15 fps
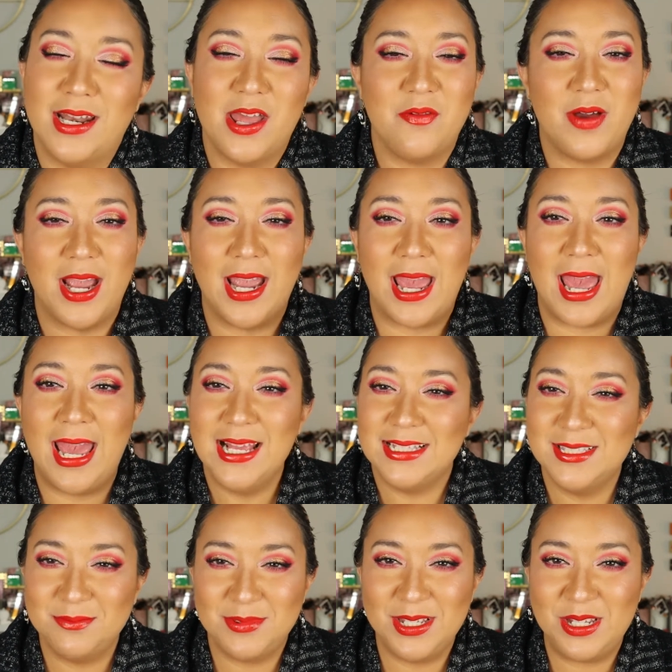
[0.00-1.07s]
If I hate
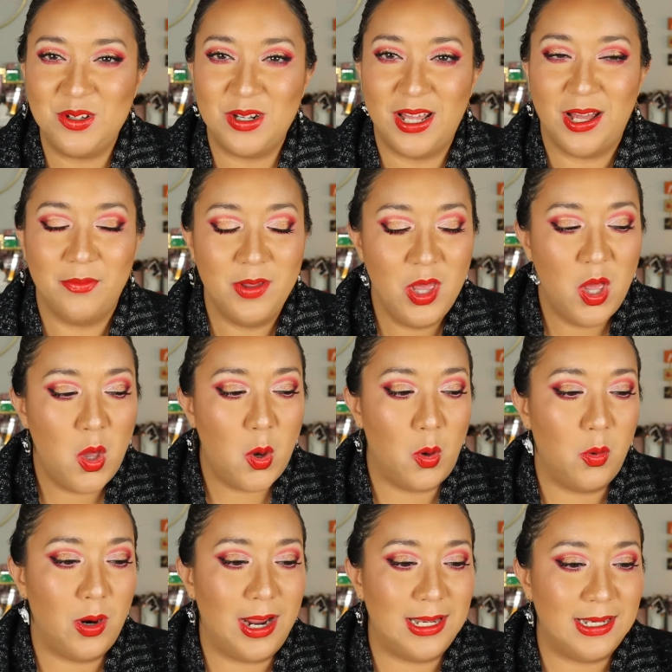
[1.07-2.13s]
something you love
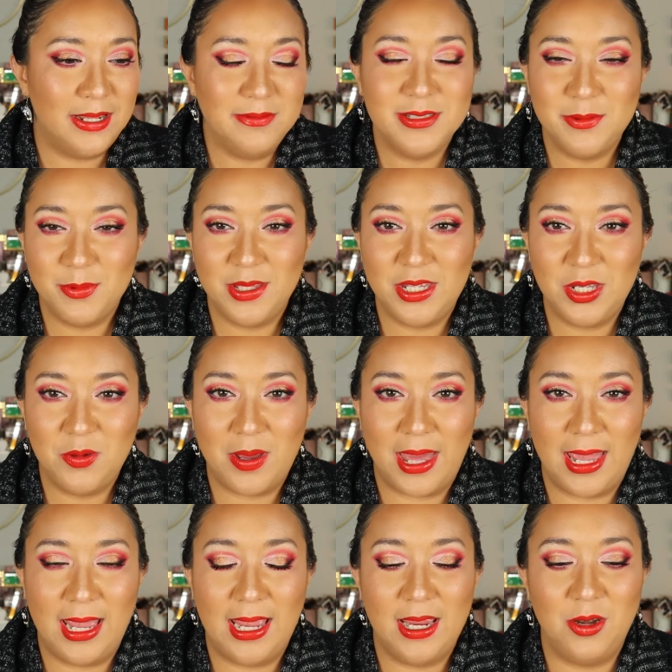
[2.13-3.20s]
or I love something you
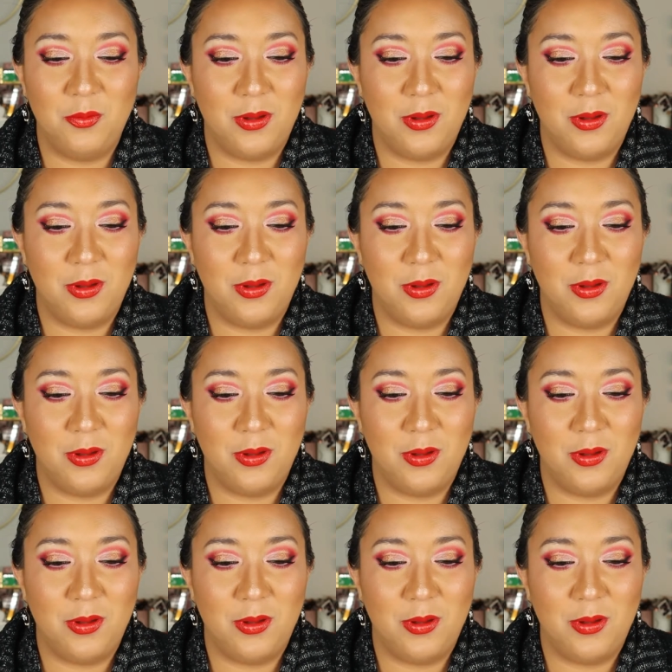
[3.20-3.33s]
hate,